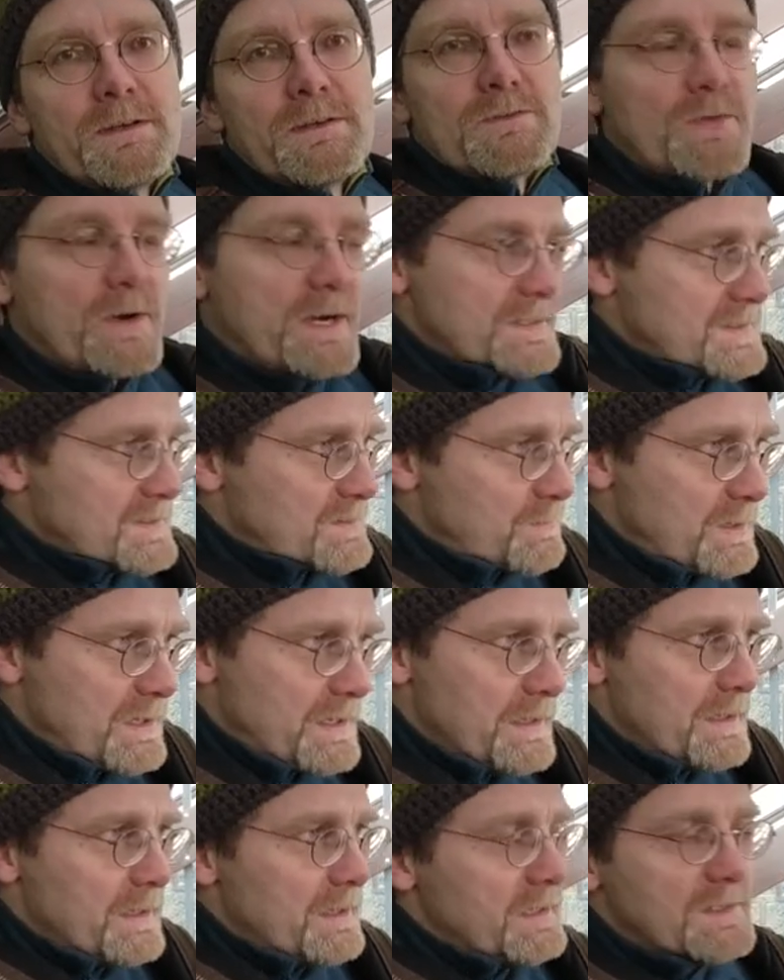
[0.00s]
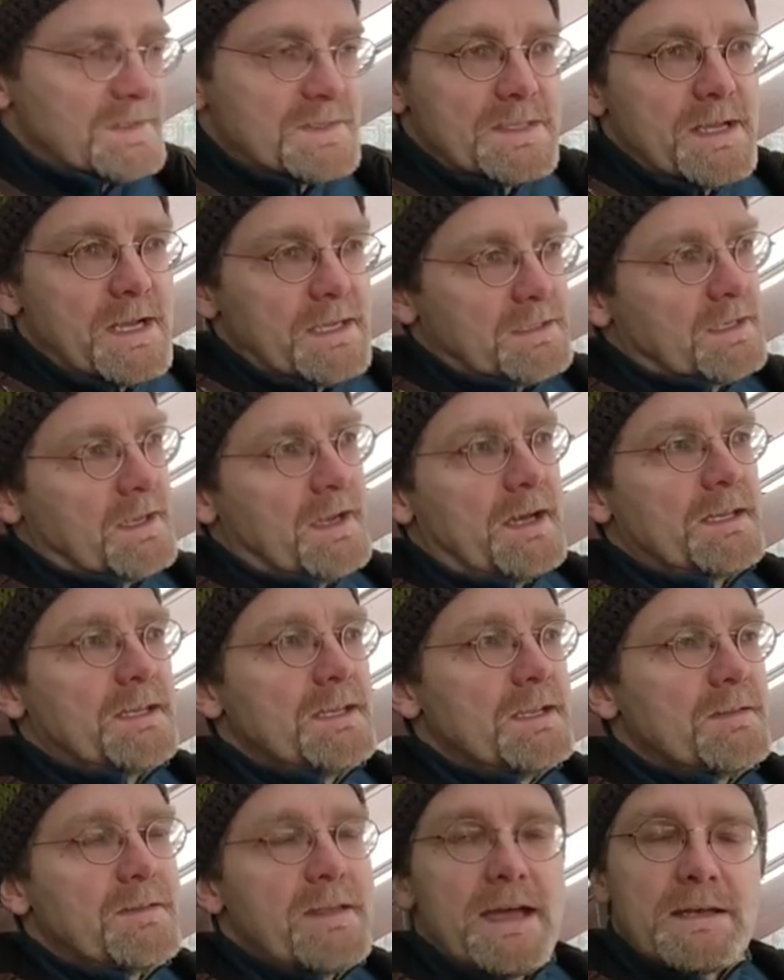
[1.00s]
Trust me, it's not
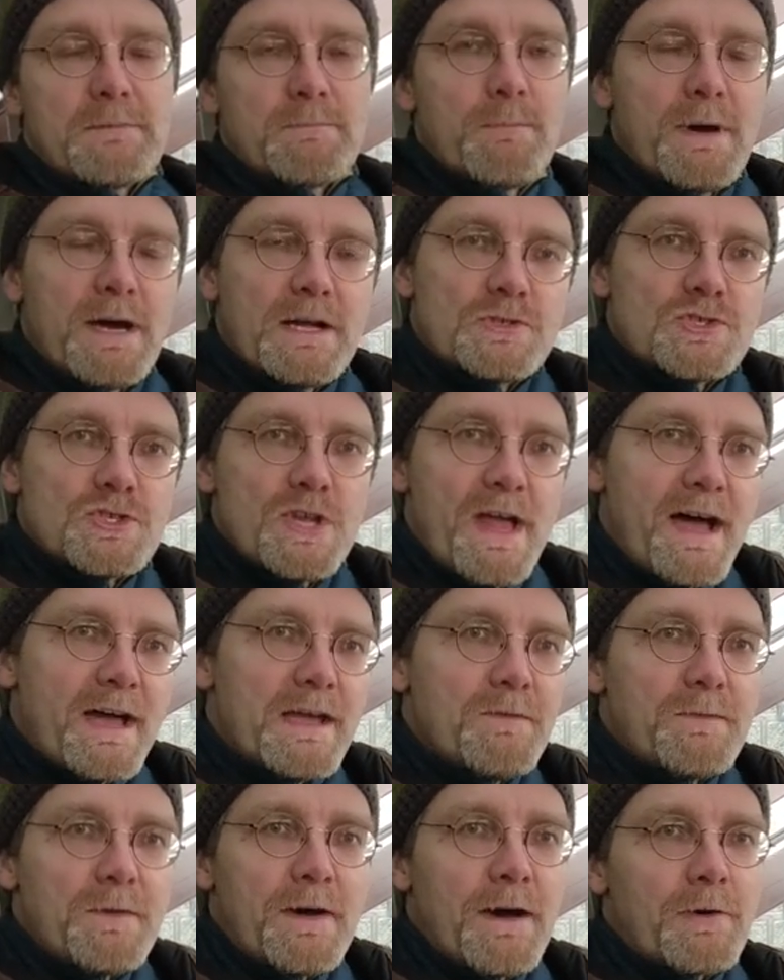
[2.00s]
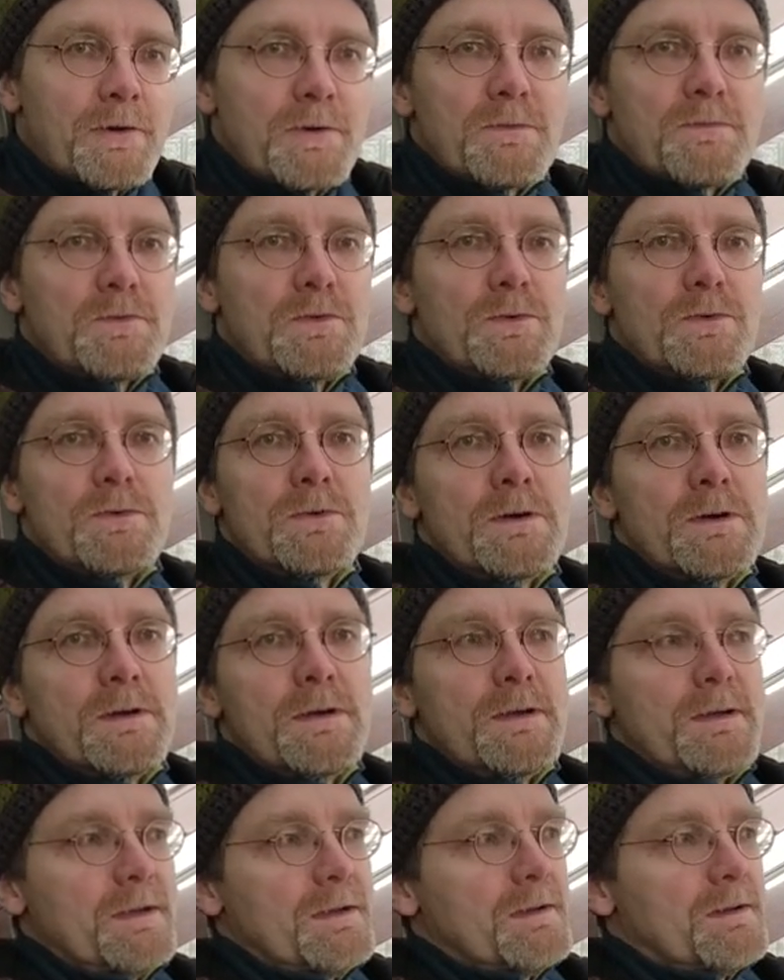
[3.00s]
cutting that much life out of you
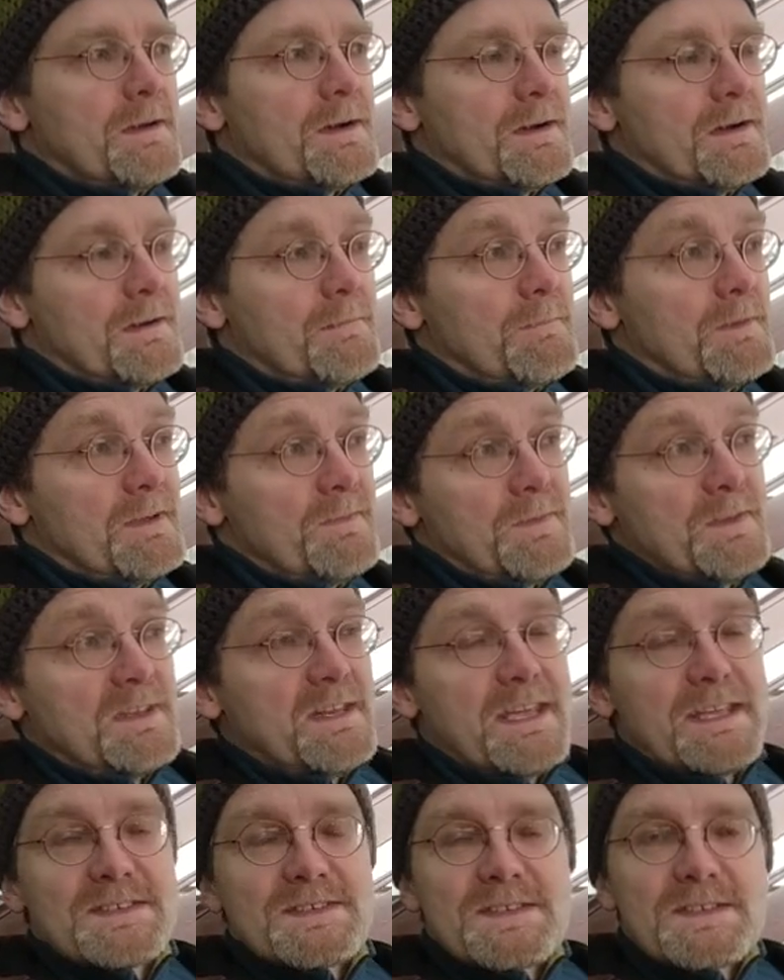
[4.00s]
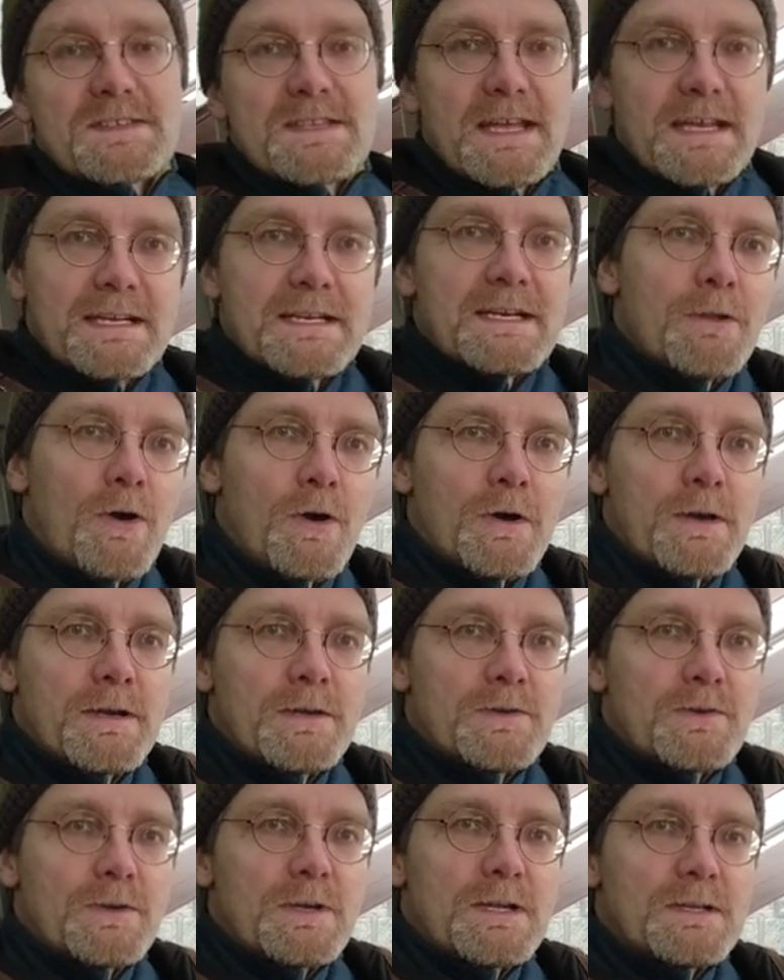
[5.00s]
um, if it takes a second longer
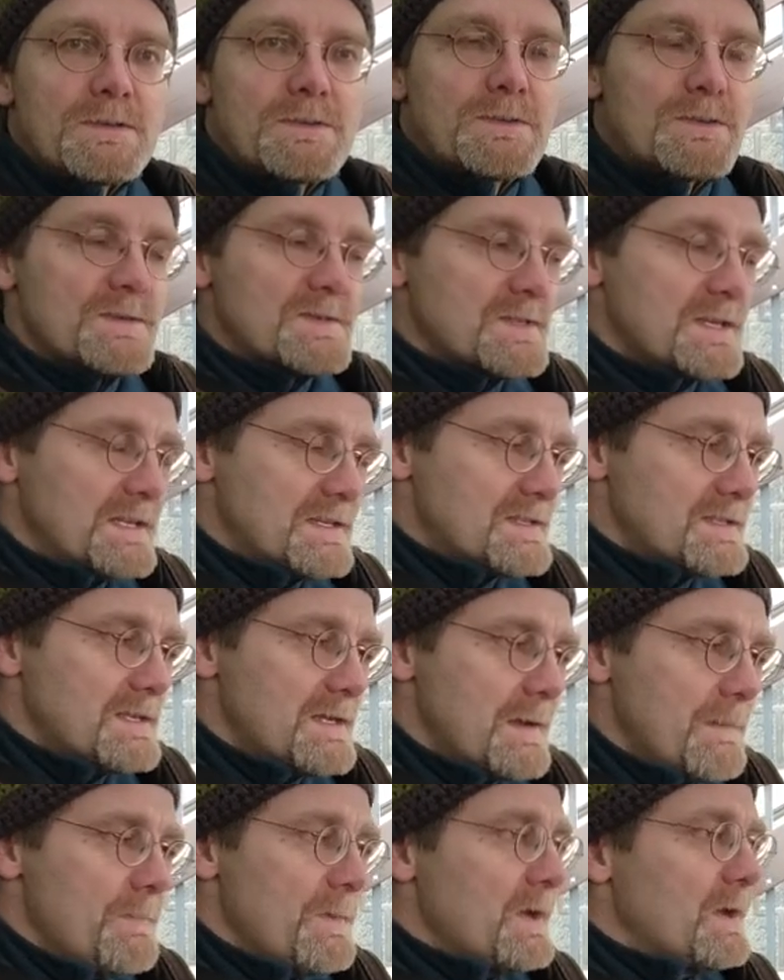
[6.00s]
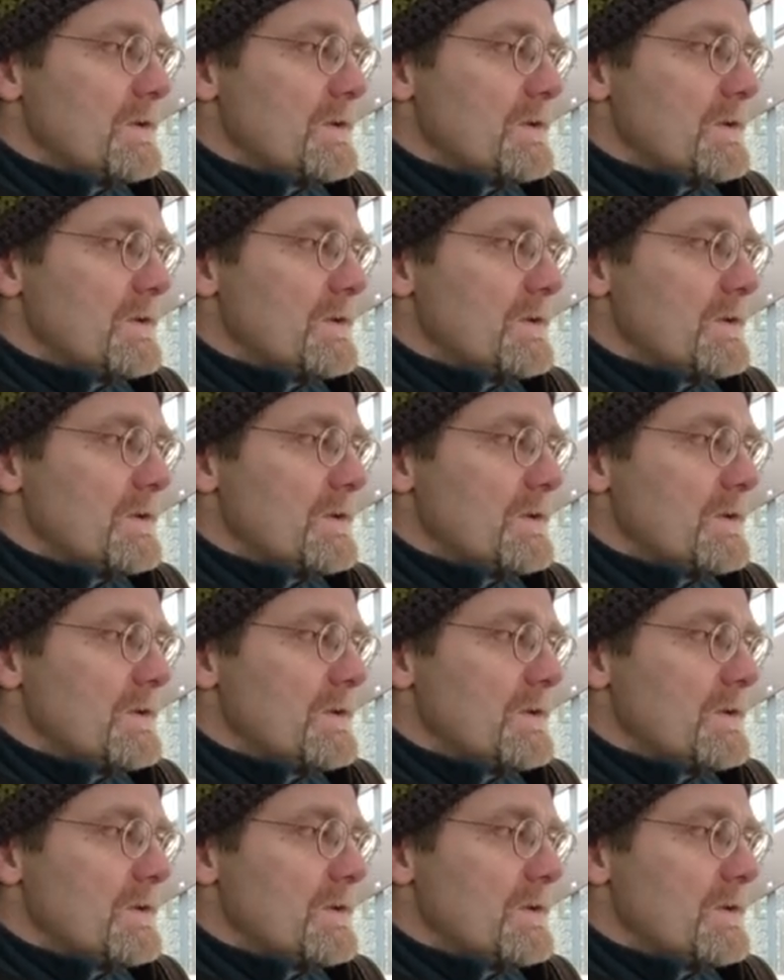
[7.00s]
to get to 60.